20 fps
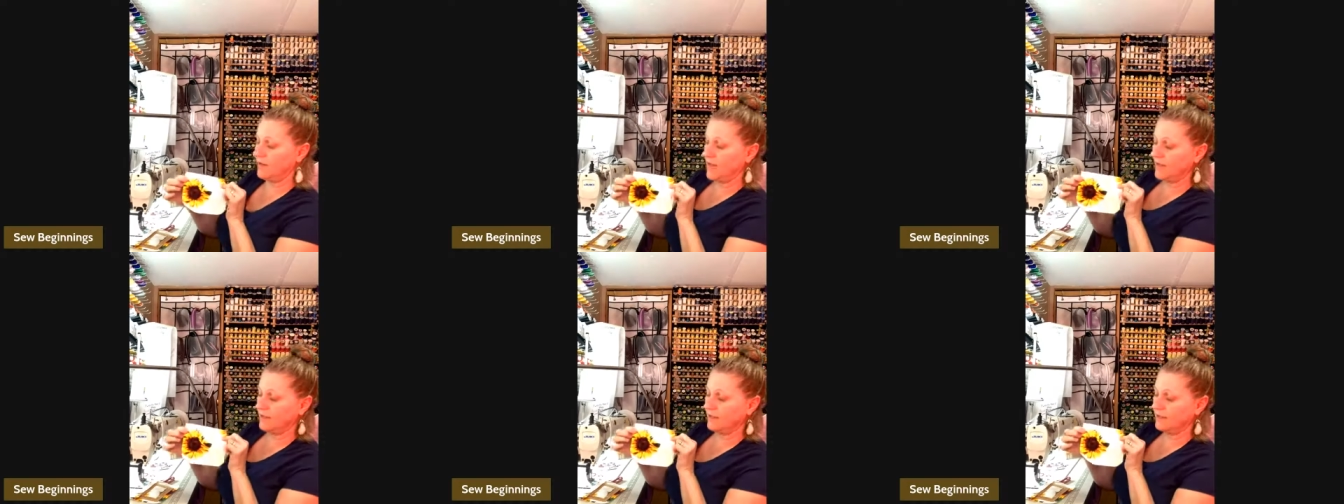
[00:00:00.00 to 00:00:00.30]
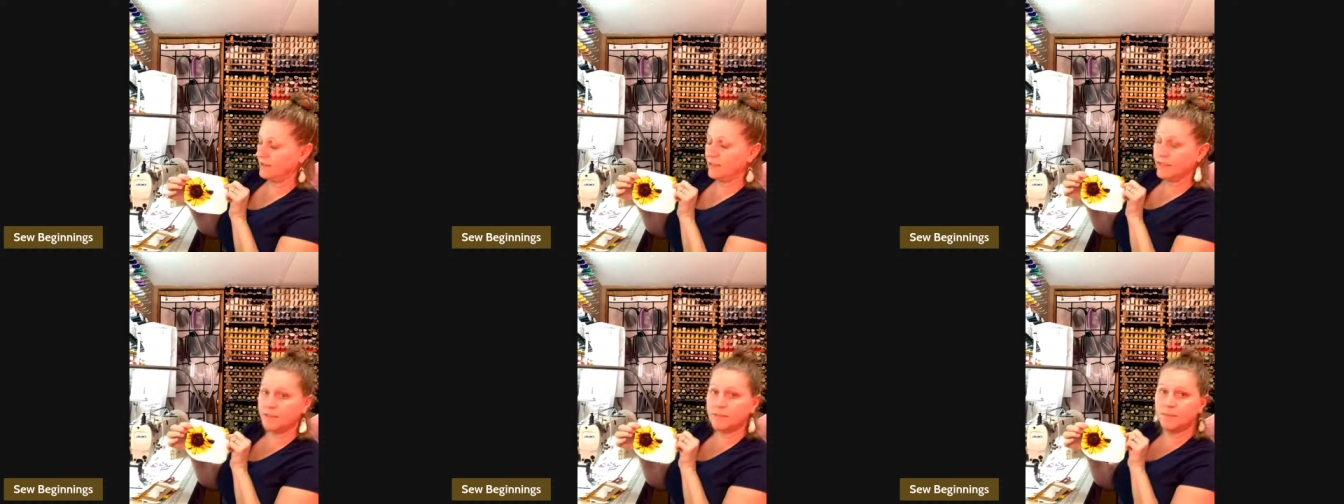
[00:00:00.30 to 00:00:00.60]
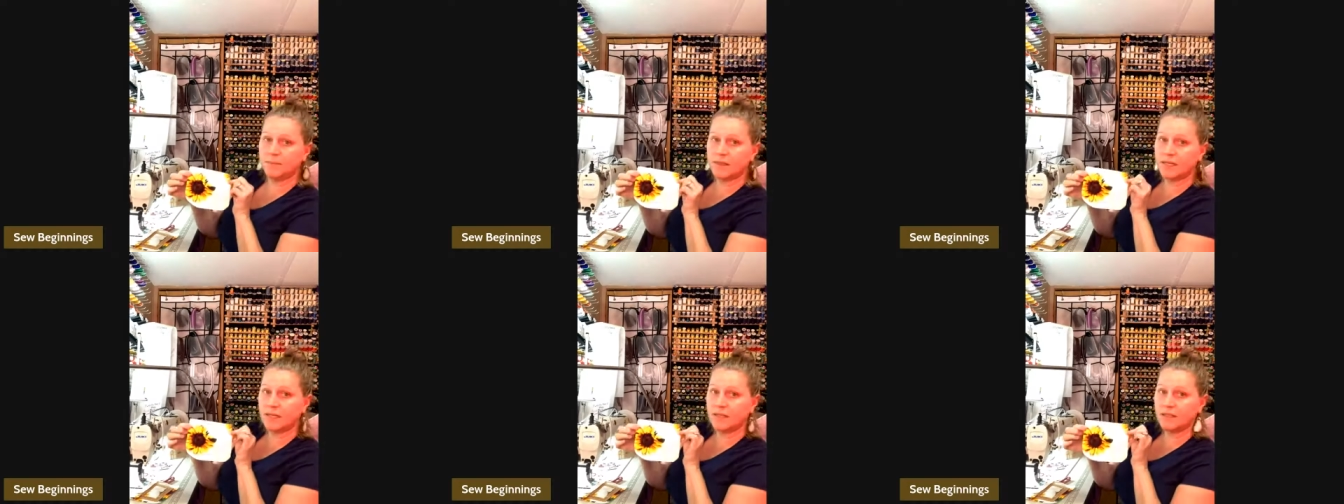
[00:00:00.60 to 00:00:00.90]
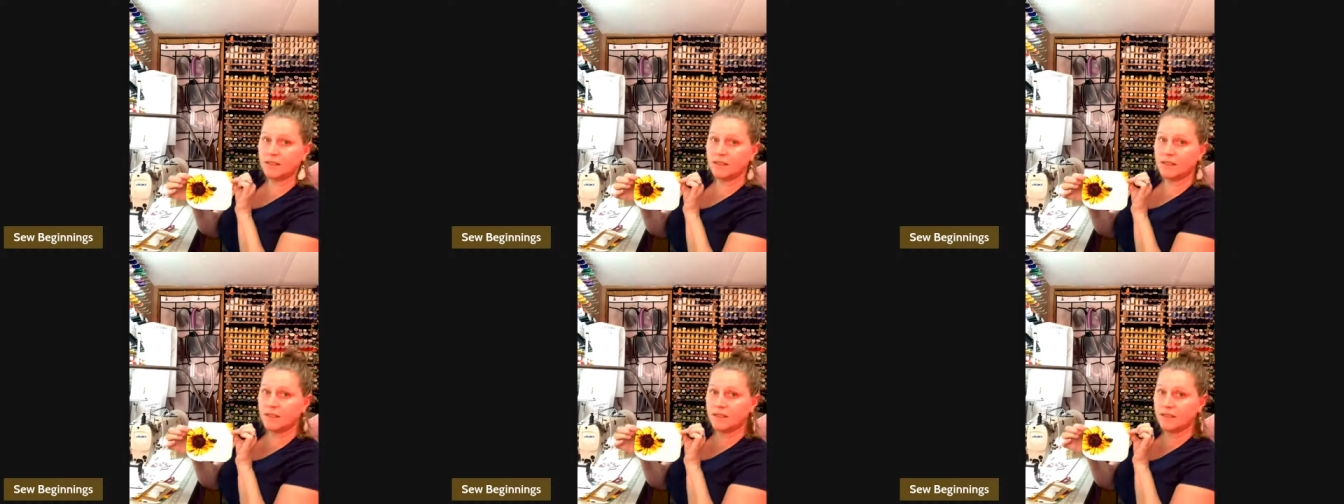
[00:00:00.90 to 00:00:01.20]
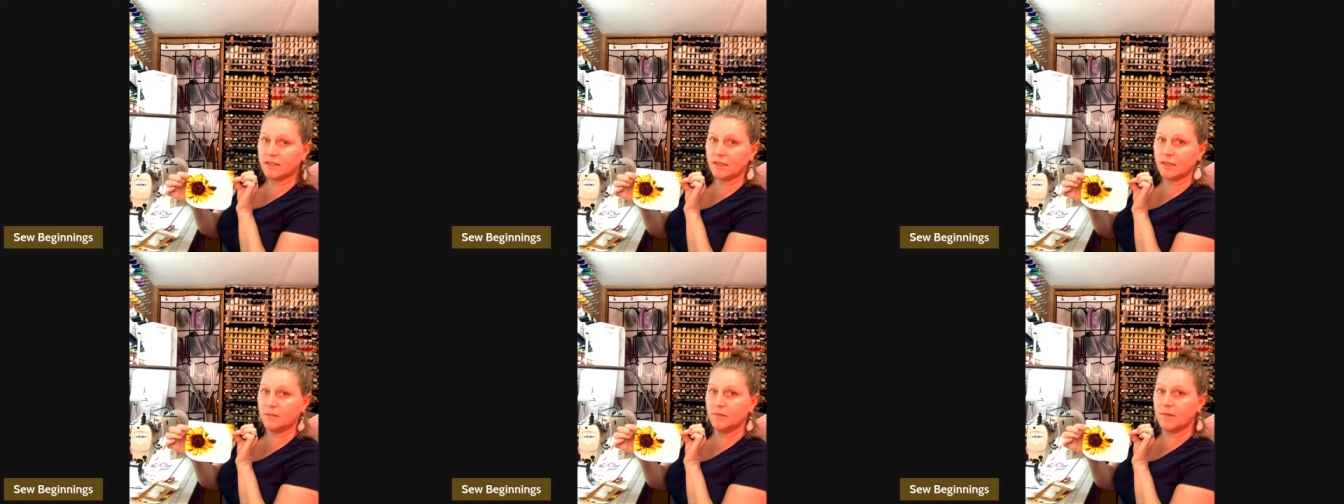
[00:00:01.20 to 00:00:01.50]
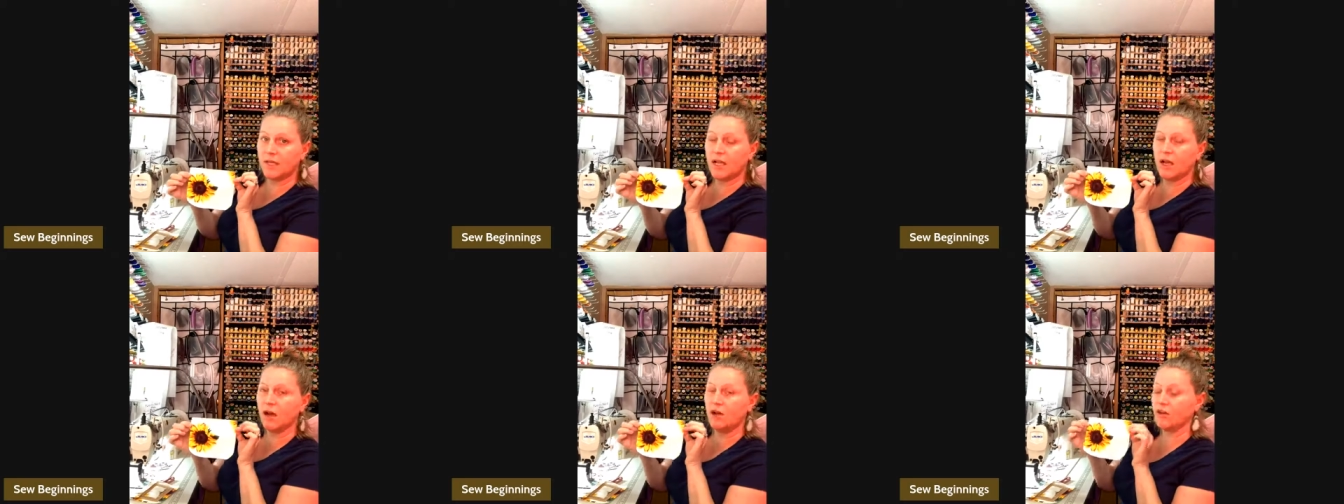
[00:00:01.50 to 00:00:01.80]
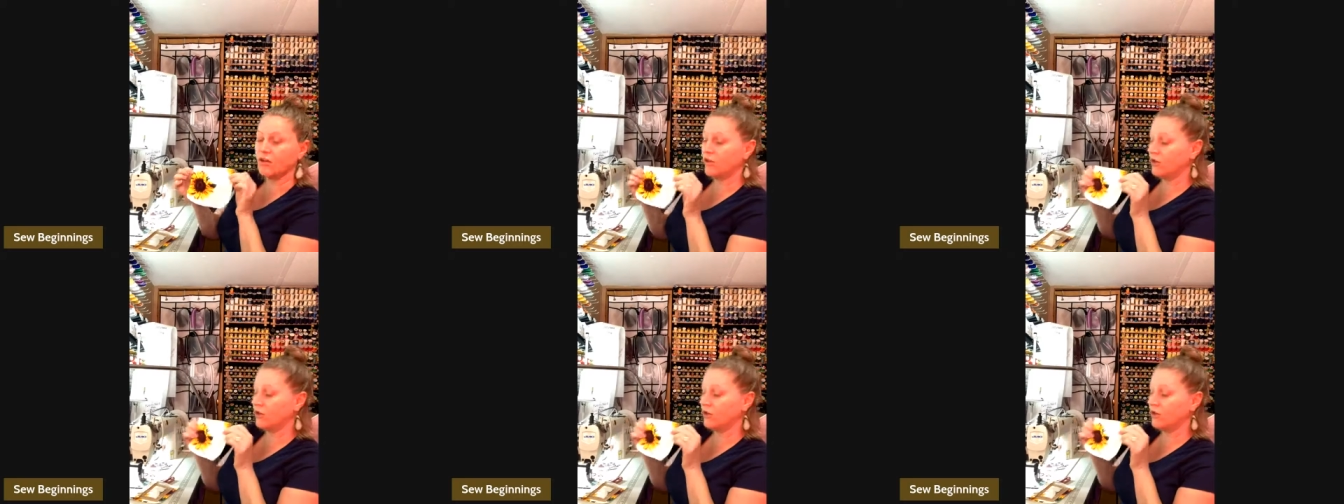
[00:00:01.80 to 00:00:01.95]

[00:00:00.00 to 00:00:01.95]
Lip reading: That's this piece. And it's going to be on